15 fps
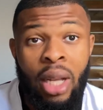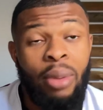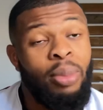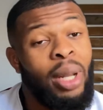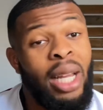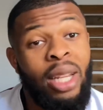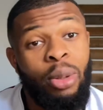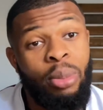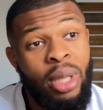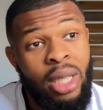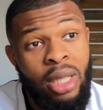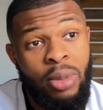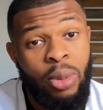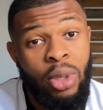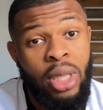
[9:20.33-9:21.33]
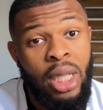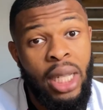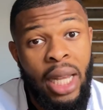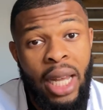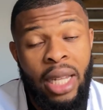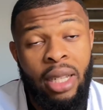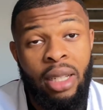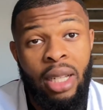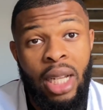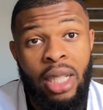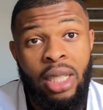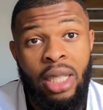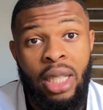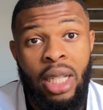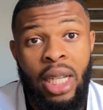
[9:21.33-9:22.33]
Playing on BT Sports again,
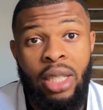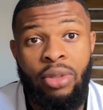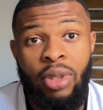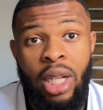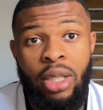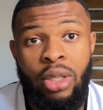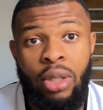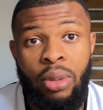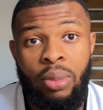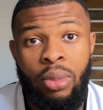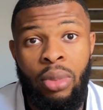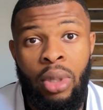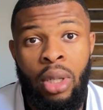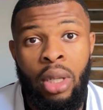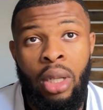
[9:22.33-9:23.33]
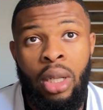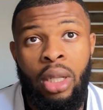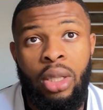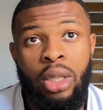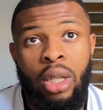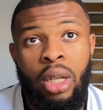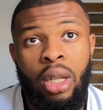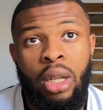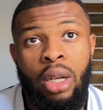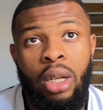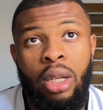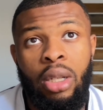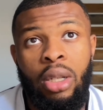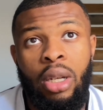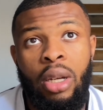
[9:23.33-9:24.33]
actually against Wrexham,
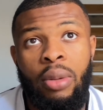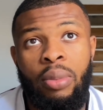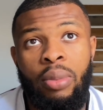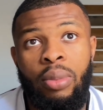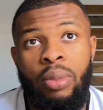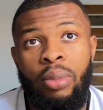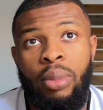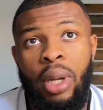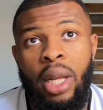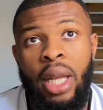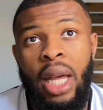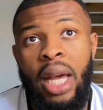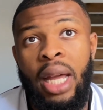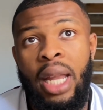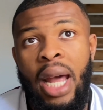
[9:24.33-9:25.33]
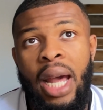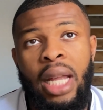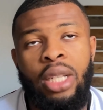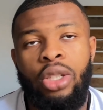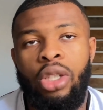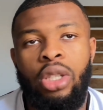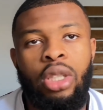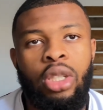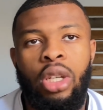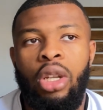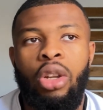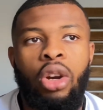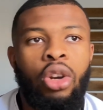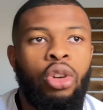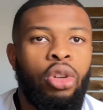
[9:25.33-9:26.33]
inshallah. But yeah, like, it's just a
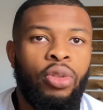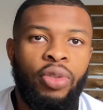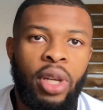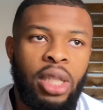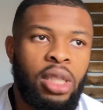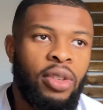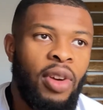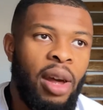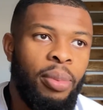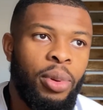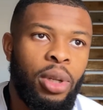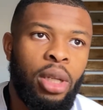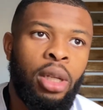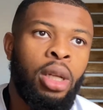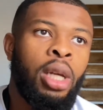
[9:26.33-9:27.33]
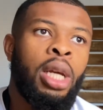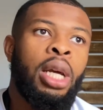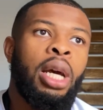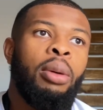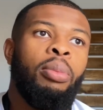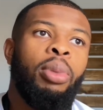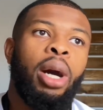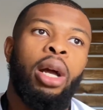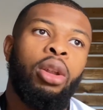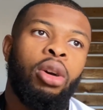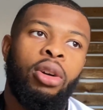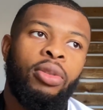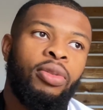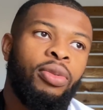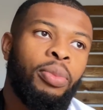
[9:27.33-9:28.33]
lot of good things have happened, but a
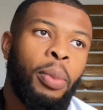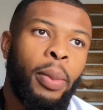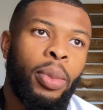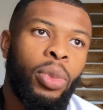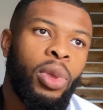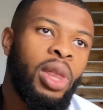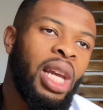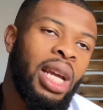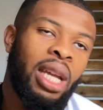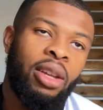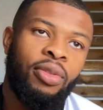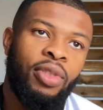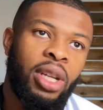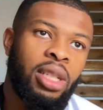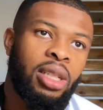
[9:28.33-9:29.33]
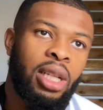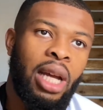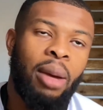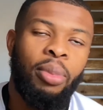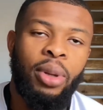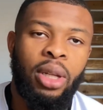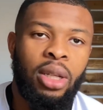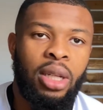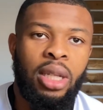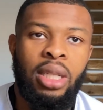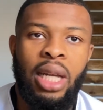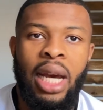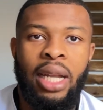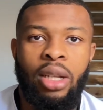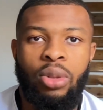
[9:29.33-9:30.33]
lot of negative things can happen on the
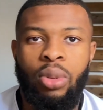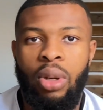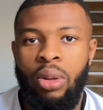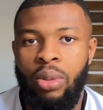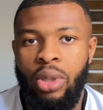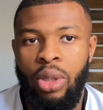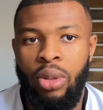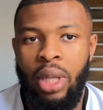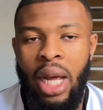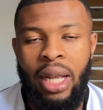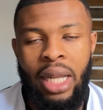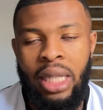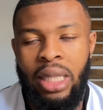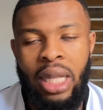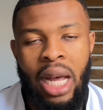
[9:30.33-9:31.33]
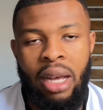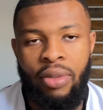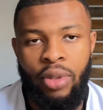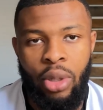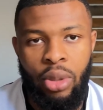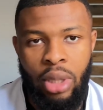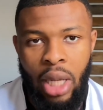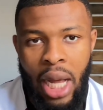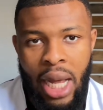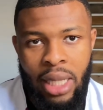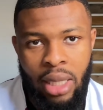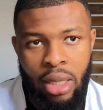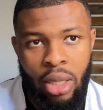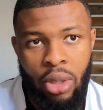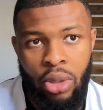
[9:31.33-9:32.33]
side as well. So like, that's life, those highs
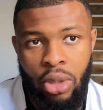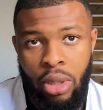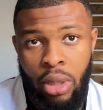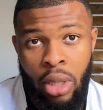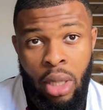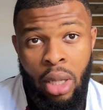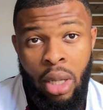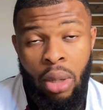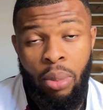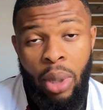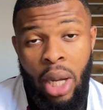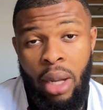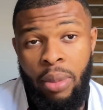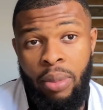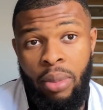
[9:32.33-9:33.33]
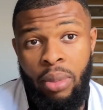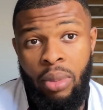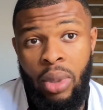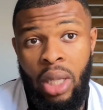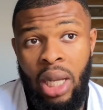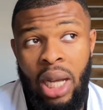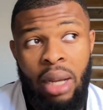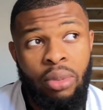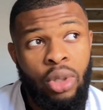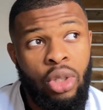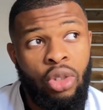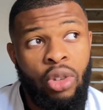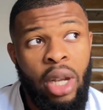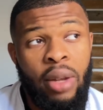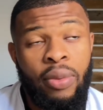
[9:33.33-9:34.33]
and lows. But yeah, I'm just
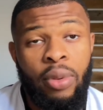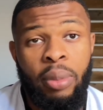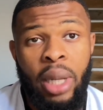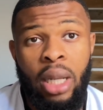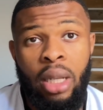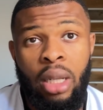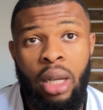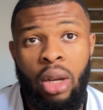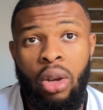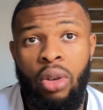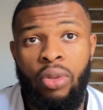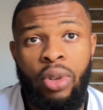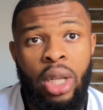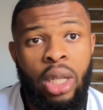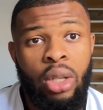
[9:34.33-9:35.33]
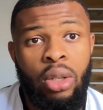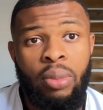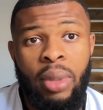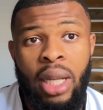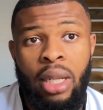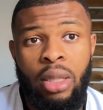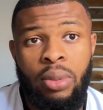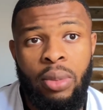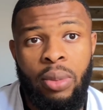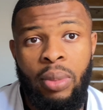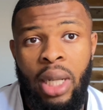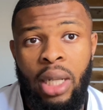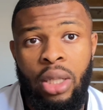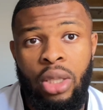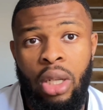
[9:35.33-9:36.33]
grateful, man. I got a really good
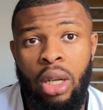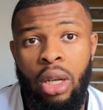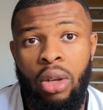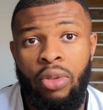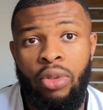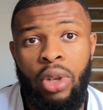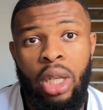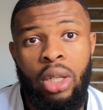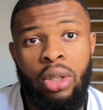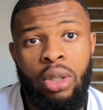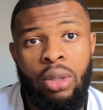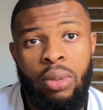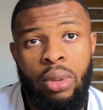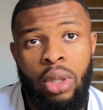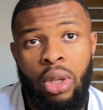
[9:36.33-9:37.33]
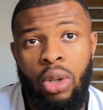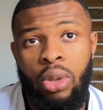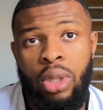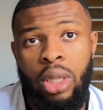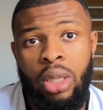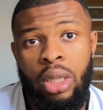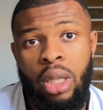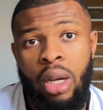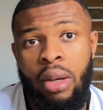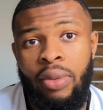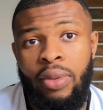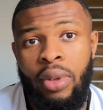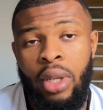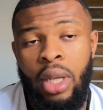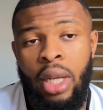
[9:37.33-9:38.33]
manager, a really good coaching staff,
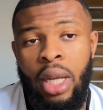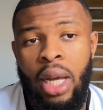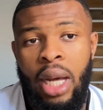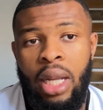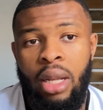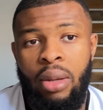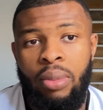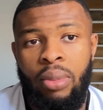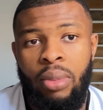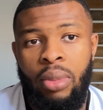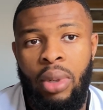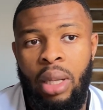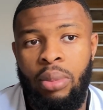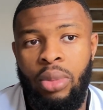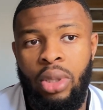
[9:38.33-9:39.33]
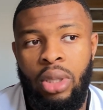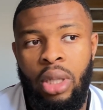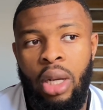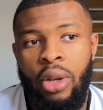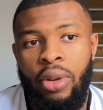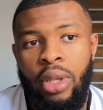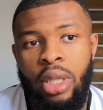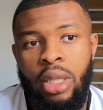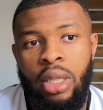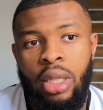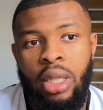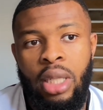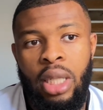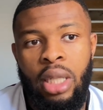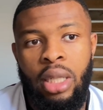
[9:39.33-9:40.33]
and I'm just hungry to
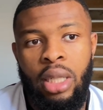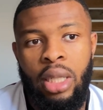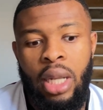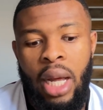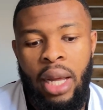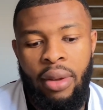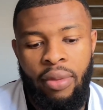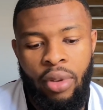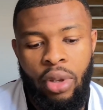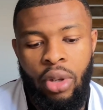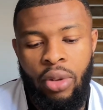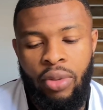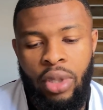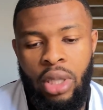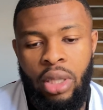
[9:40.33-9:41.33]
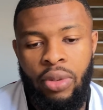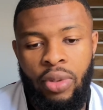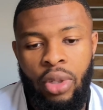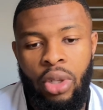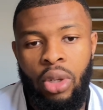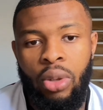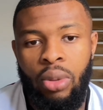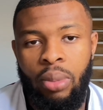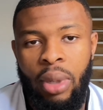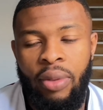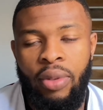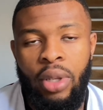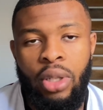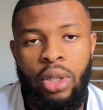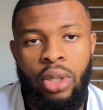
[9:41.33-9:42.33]
succeed. Like, if you know my
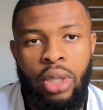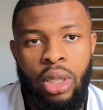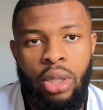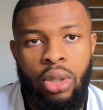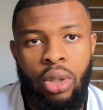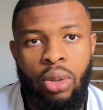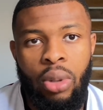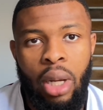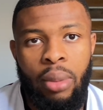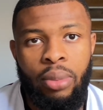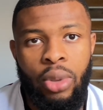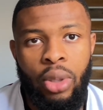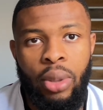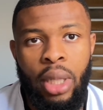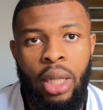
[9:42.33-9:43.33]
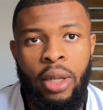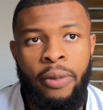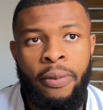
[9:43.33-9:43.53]
videos and you know what I'm doing.